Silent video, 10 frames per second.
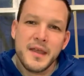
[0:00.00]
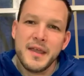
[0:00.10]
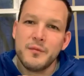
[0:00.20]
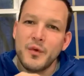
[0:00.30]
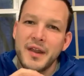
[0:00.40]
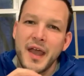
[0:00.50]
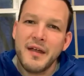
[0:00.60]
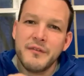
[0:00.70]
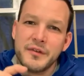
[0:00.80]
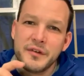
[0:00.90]
in
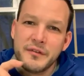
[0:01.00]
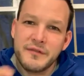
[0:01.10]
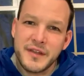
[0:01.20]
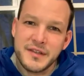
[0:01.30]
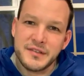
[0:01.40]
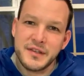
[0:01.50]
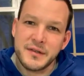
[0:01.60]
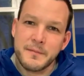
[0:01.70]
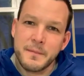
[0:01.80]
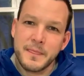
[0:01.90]
whatever you're facing.
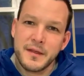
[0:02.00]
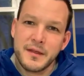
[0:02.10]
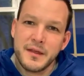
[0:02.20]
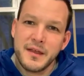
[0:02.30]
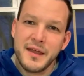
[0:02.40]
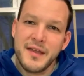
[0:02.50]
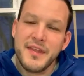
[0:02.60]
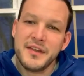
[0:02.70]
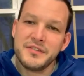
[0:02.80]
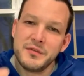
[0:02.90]
And
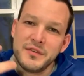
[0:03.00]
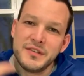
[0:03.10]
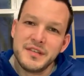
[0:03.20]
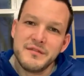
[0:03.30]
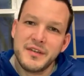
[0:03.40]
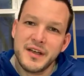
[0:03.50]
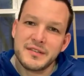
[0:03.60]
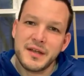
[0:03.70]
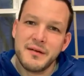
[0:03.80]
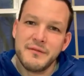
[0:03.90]
then as you receive God's
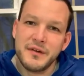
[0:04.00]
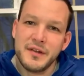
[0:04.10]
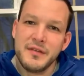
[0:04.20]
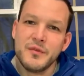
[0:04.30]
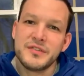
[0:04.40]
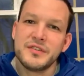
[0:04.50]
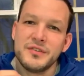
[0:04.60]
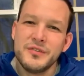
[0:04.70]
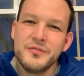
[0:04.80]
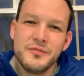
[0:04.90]
comfort, he wants to
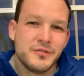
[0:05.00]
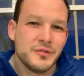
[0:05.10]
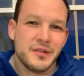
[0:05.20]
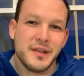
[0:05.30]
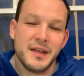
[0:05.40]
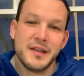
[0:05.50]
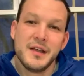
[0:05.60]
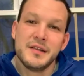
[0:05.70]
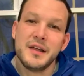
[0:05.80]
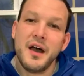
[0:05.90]
use you today
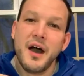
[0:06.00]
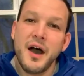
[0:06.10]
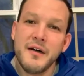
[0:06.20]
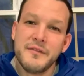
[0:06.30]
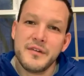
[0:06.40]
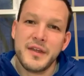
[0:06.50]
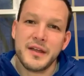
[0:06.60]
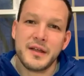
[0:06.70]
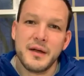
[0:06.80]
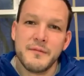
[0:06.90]
to offer
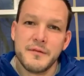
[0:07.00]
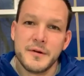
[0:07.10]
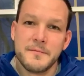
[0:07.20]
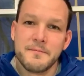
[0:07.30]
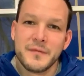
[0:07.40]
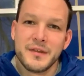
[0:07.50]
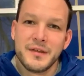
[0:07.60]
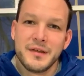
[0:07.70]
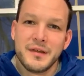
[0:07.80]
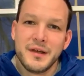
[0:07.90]
that comfort
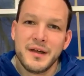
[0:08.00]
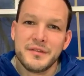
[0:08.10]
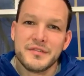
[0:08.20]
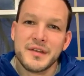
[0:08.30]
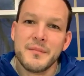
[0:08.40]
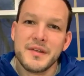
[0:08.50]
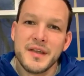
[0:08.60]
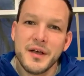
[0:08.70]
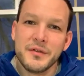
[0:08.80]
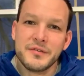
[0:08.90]
to somebody
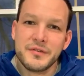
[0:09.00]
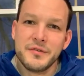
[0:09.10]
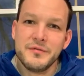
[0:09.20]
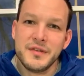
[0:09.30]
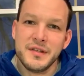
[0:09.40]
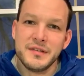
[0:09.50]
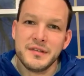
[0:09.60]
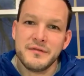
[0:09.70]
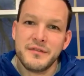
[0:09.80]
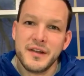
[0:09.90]
else who needs
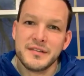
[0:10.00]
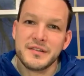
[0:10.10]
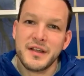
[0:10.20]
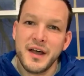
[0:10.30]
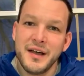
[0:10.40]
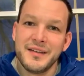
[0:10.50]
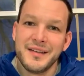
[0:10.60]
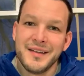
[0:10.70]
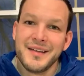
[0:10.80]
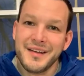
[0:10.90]
it. Friends, God
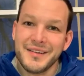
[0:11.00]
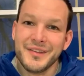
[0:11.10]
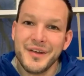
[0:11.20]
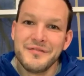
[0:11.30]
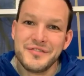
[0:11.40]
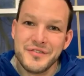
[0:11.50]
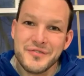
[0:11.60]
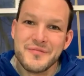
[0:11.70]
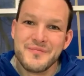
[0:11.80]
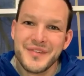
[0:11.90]
loves you,